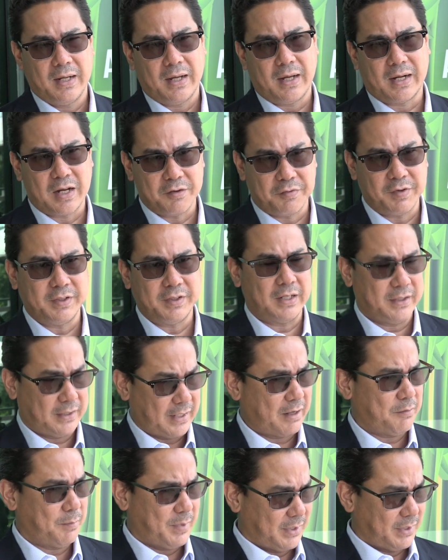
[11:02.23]
and I think that
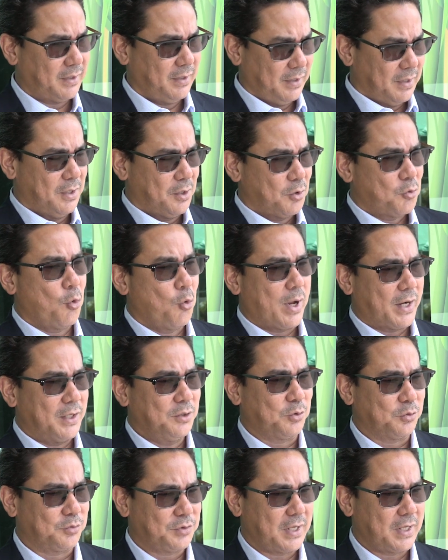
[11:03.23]
they have been quite
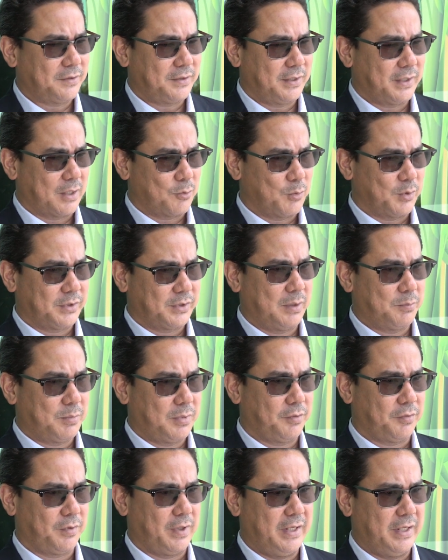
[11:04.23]
enthusiastic and
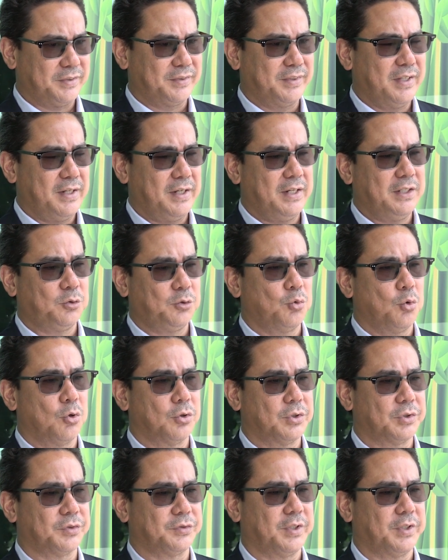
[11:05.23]
receptive, is the need to
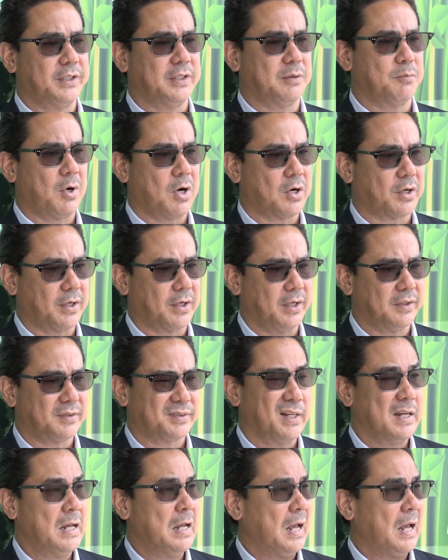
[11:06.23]
understand the
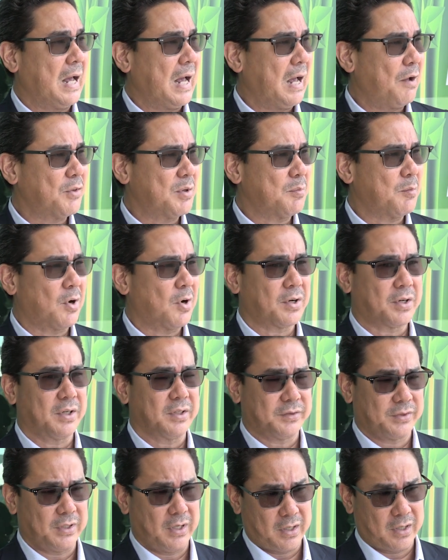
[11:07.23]
markets, how the
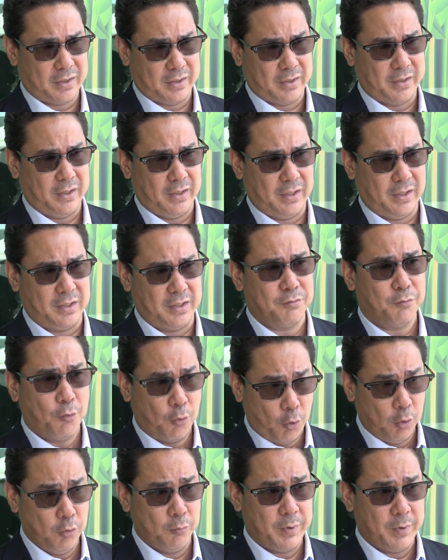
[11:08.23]
markets are
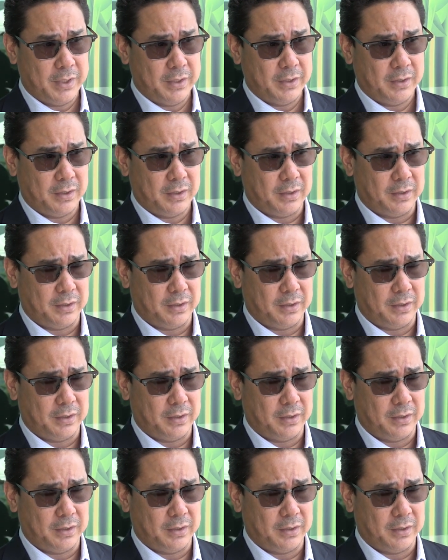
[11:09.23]
evolving.